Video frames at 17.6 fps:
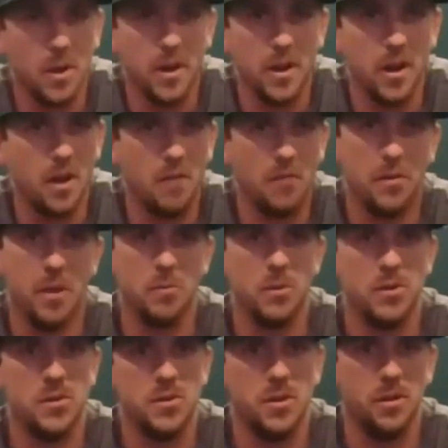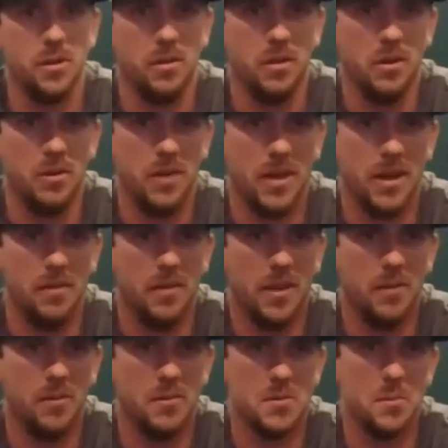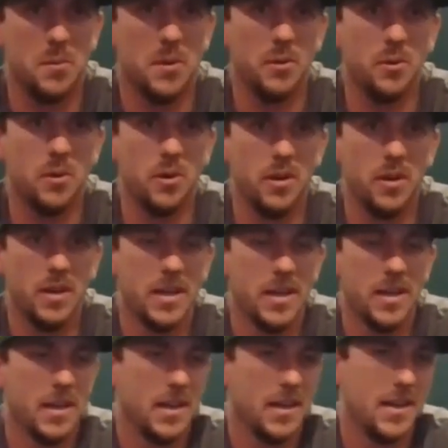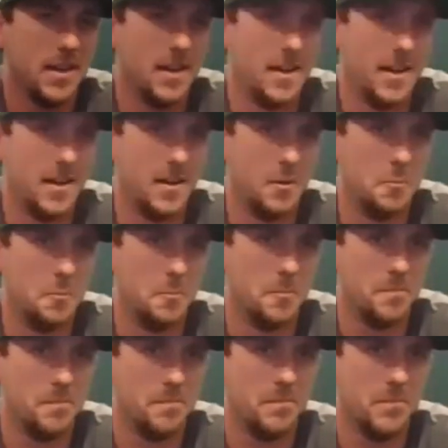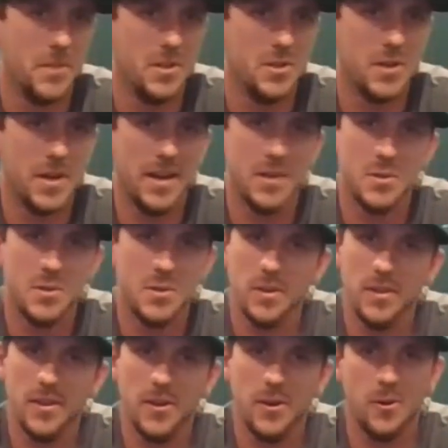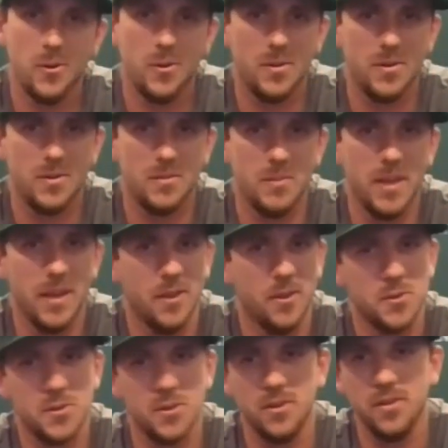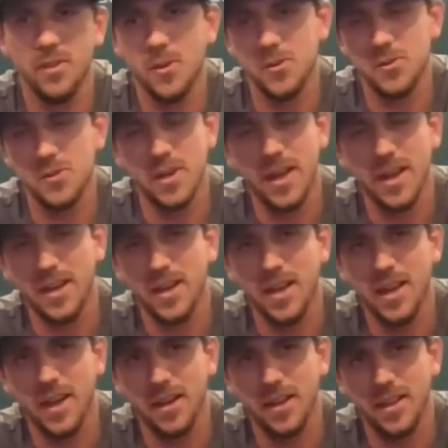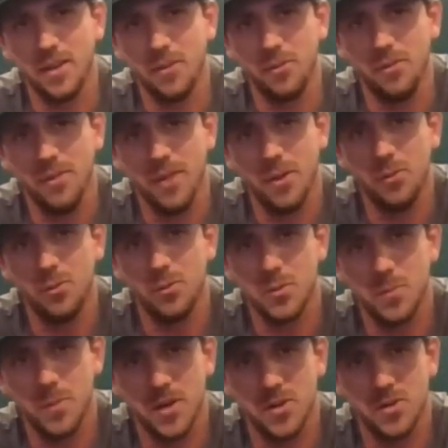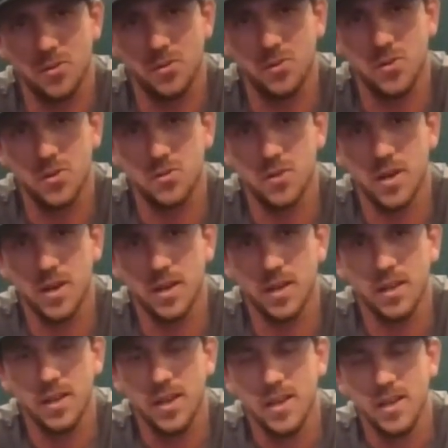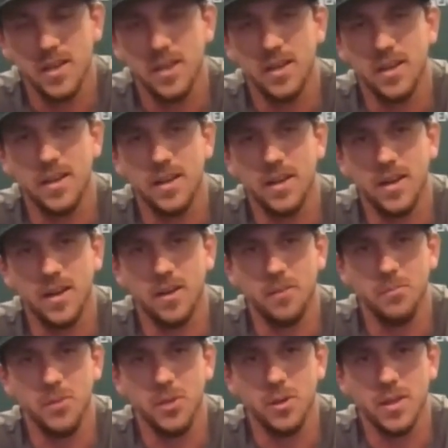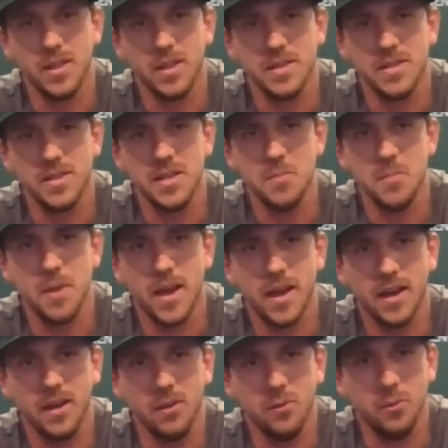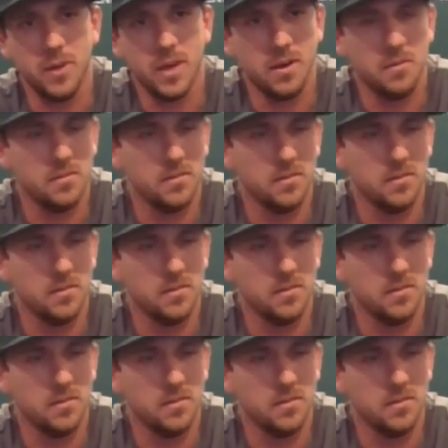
a Hall of Famer, so you know that that was a big one. Um, the Giants one though, and those are those are neck and neck. That one that one was special. Just trying to uh, you know get the team back. And we had a,